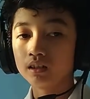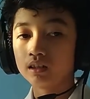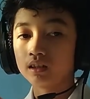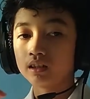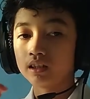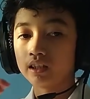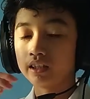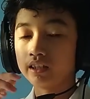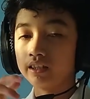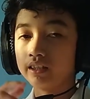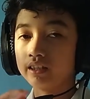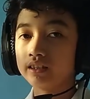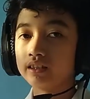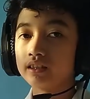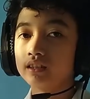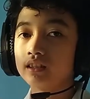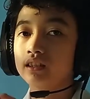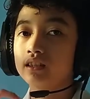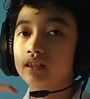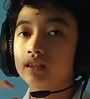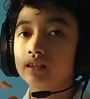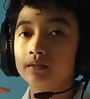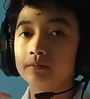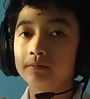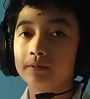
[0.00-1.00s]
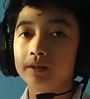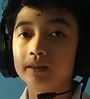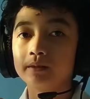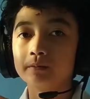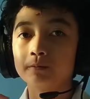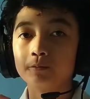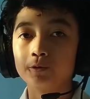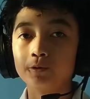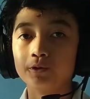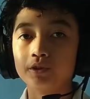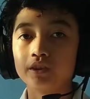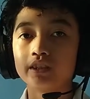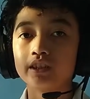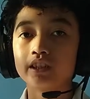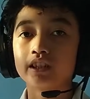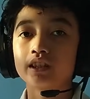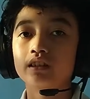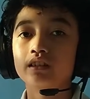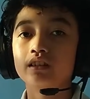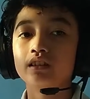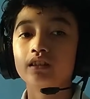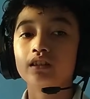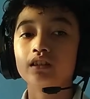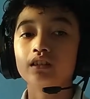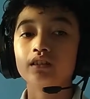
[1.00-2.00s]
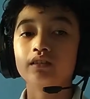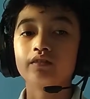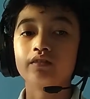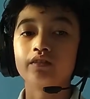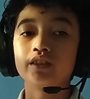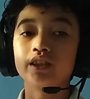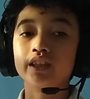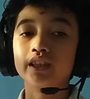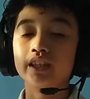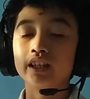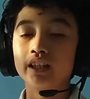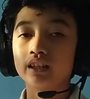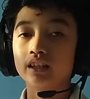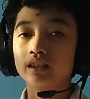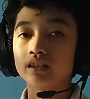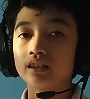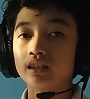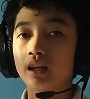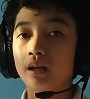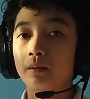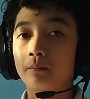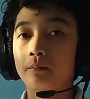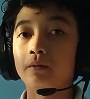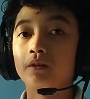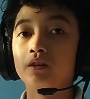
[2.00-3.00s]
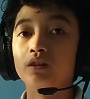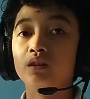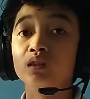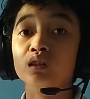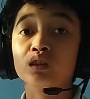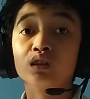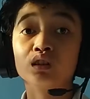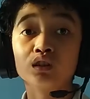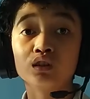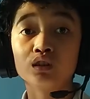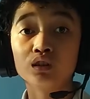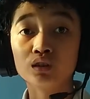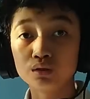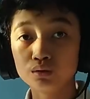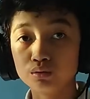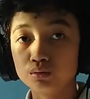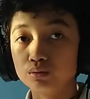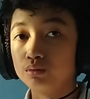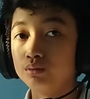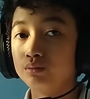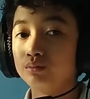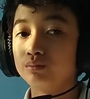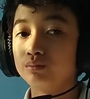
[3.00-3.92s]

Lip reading: it is a little bit more thicker than sample 2.